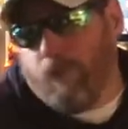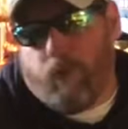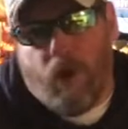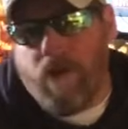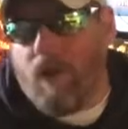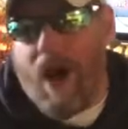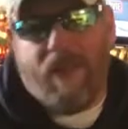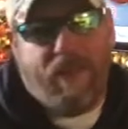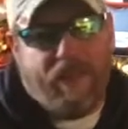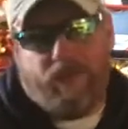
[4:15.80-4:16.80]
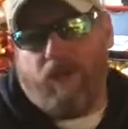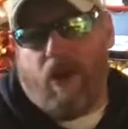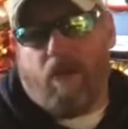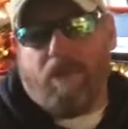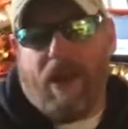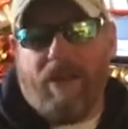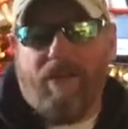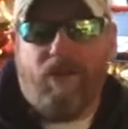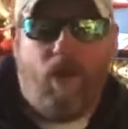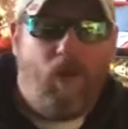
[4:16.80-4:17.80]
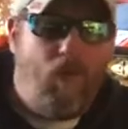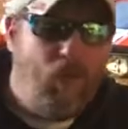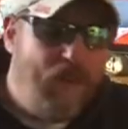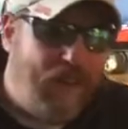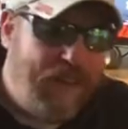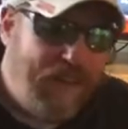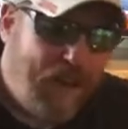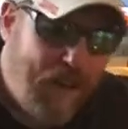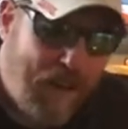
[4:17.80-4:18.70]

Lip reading: forever on this film. And so really,